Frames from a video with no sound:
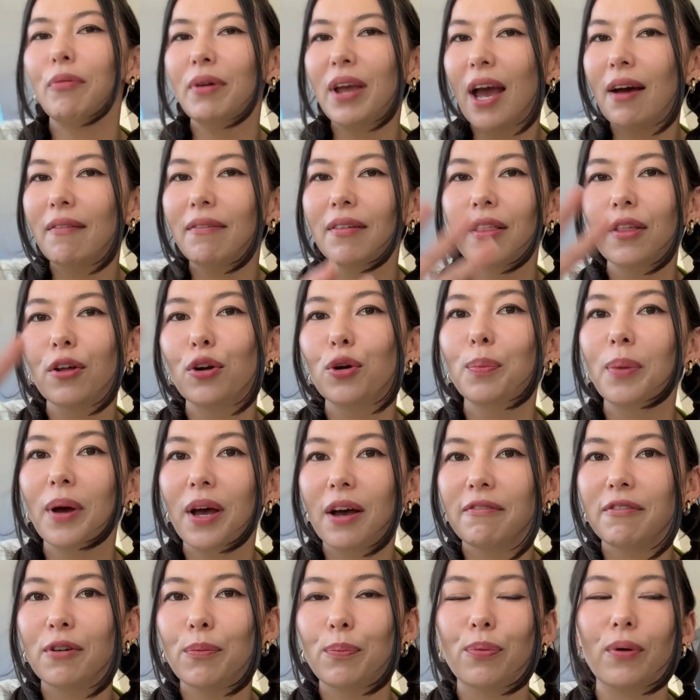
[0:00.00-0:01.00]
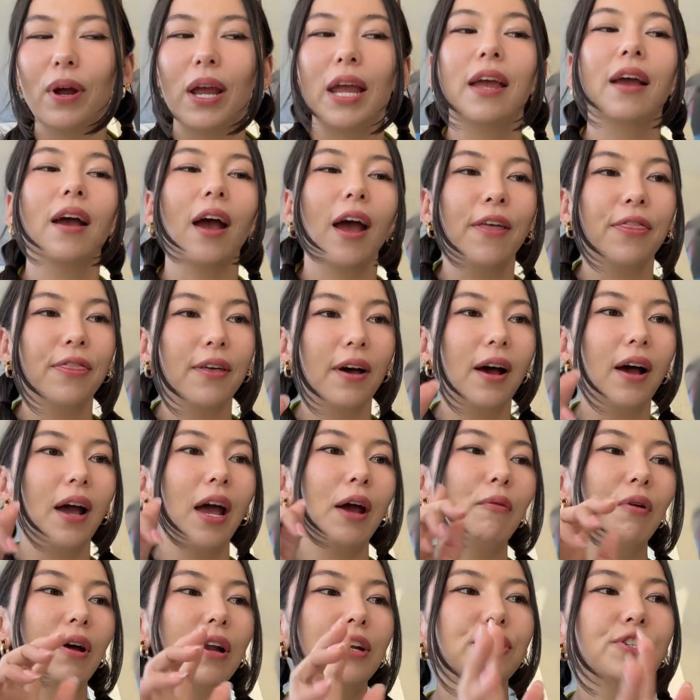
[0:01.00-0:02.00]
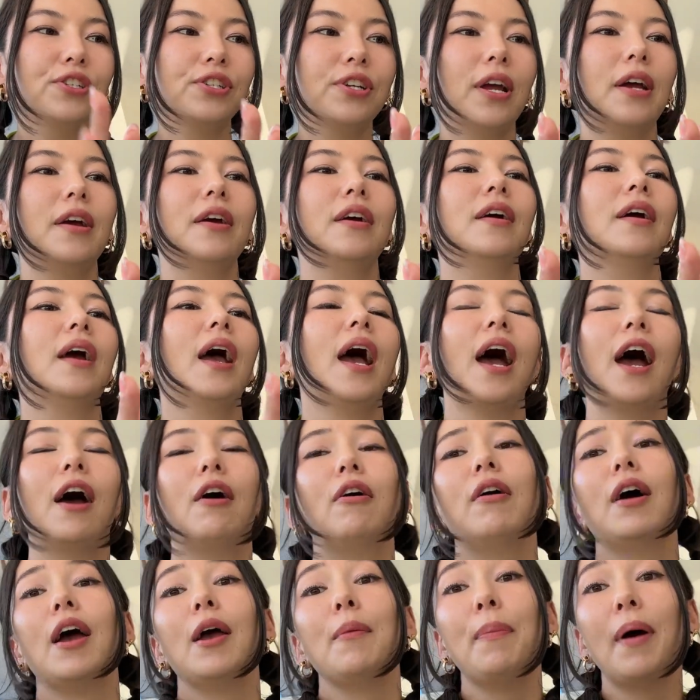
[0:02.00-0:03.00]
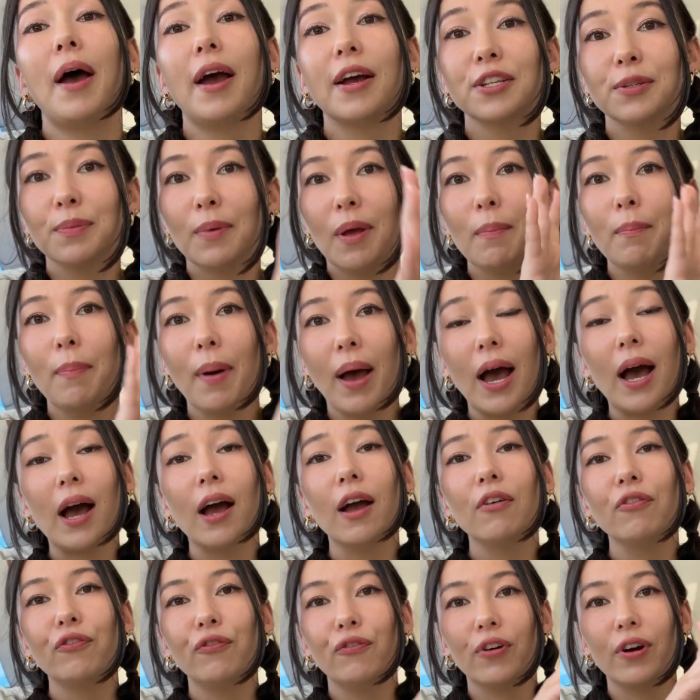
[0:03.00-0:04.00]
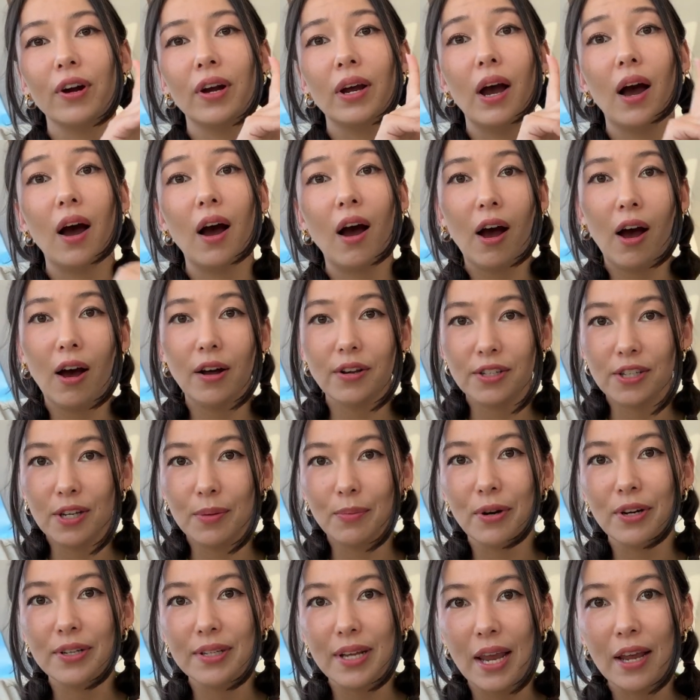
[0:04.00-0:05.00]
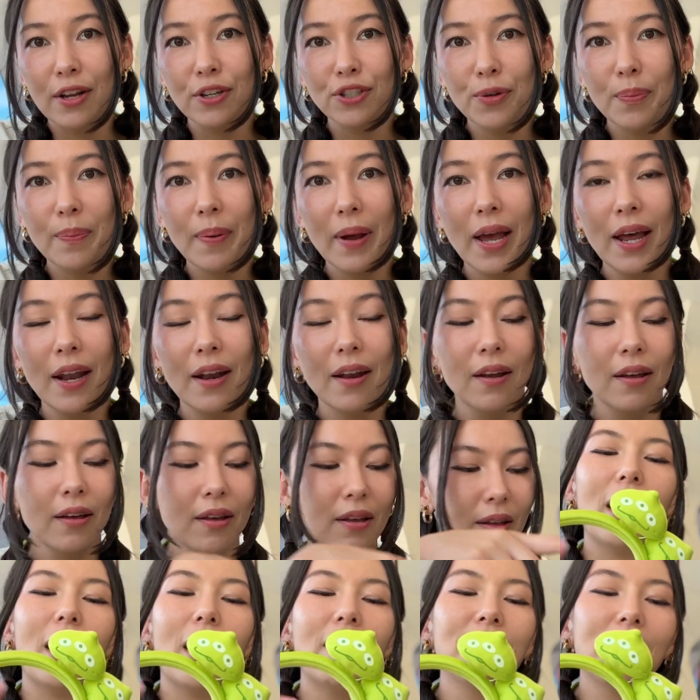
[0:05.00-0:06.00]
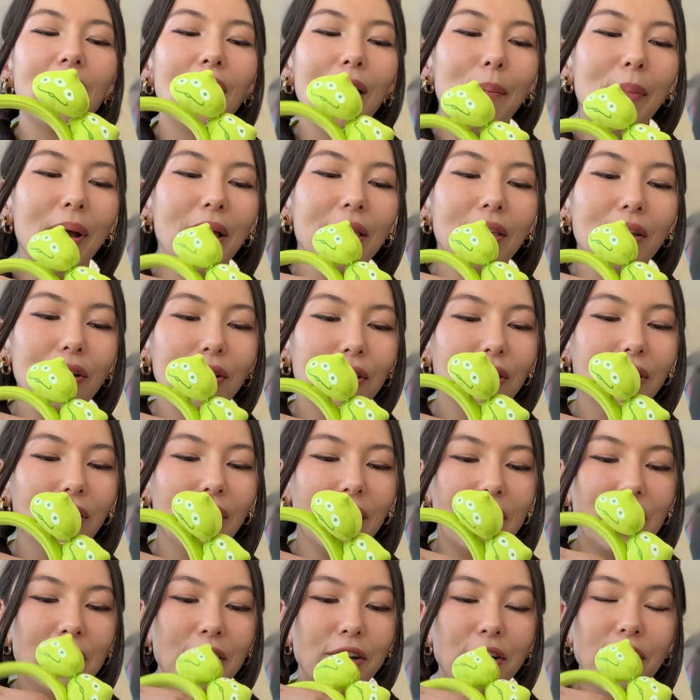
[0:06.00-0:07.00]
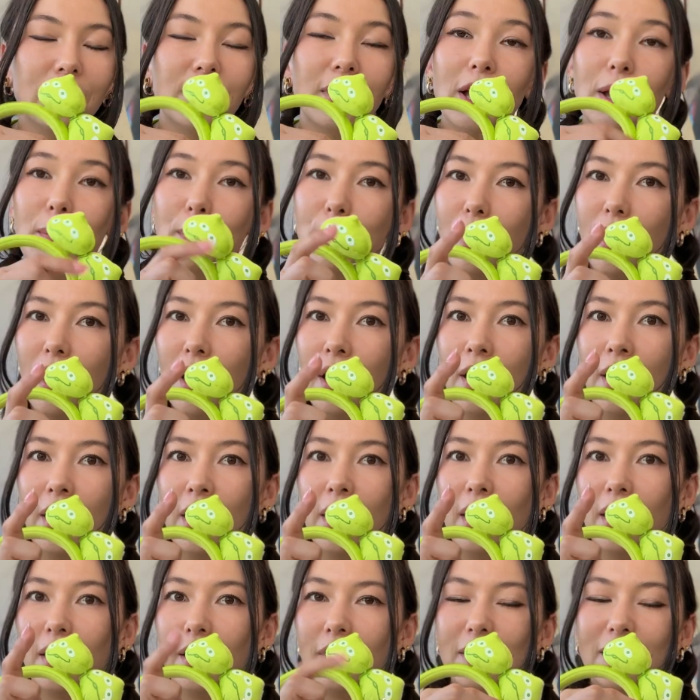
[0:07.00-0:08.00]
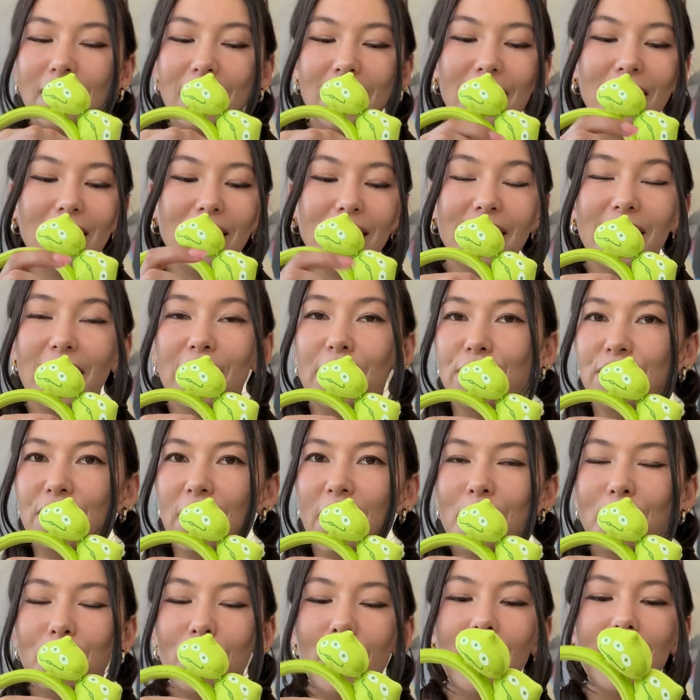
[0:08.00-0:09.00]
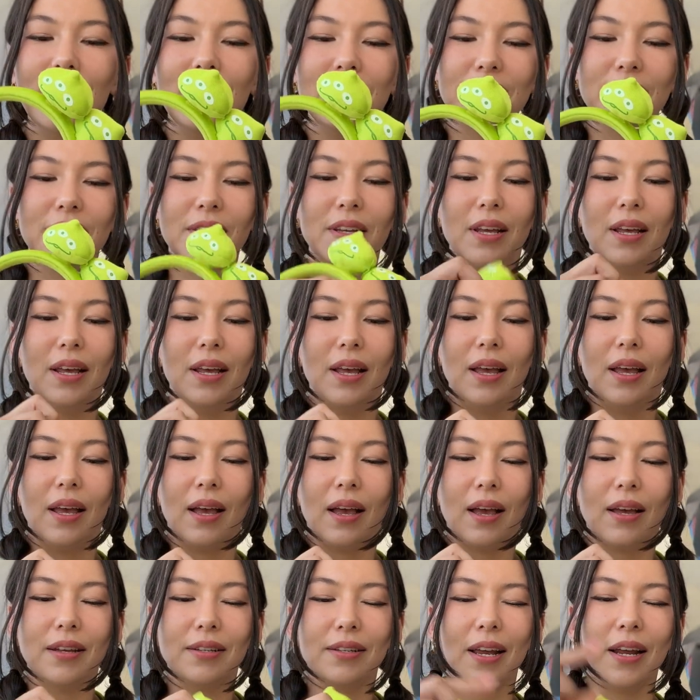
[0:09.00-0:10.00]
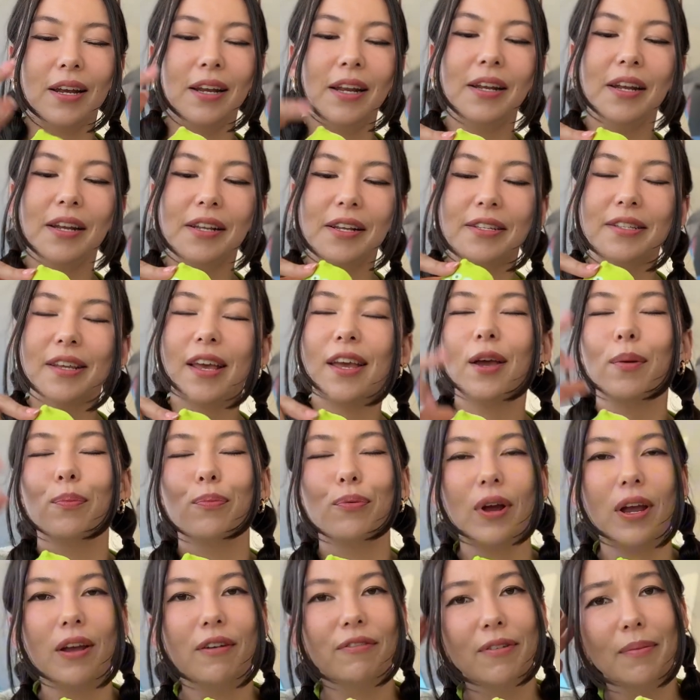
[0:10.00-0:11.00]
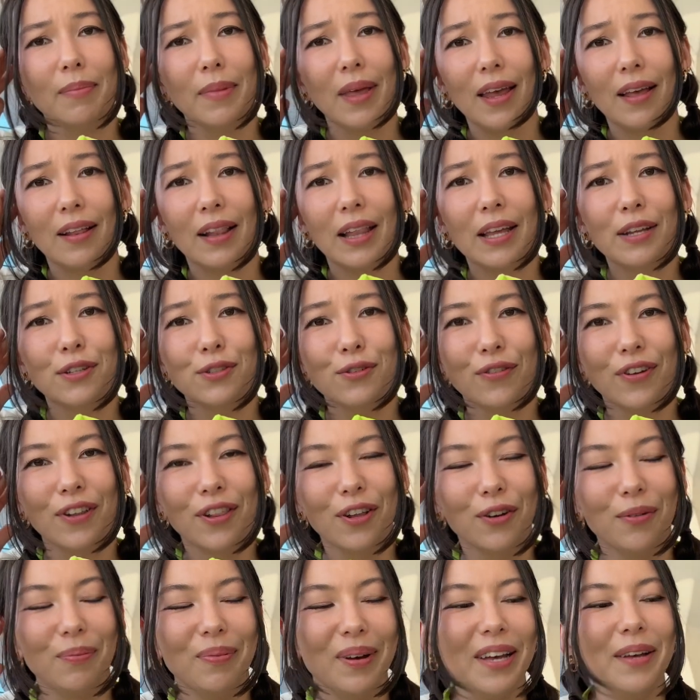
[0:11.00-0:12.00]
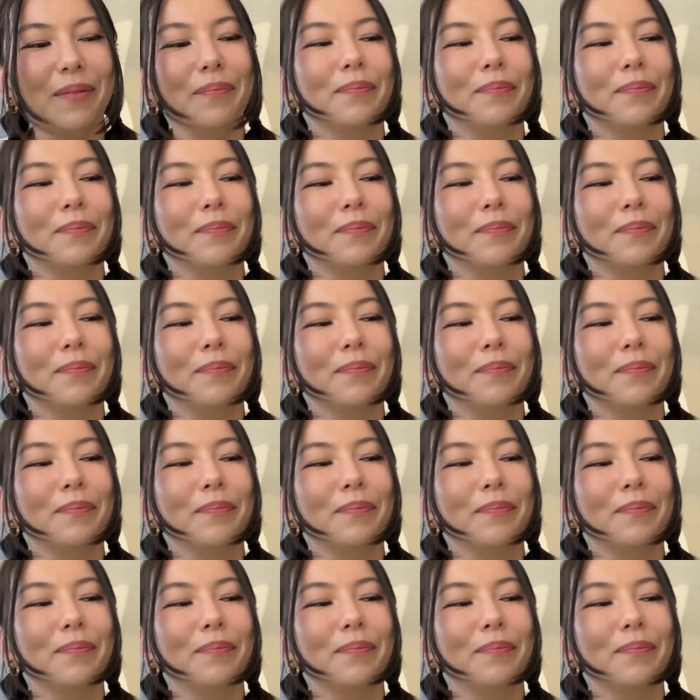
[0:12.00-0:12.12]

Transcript: we have a little bit of a break, I thought I would share how I packed my bag for a hot summer day in Japan. I've got my little ear clip on the keychain part because I needed to take a break from the aliens for a little bit.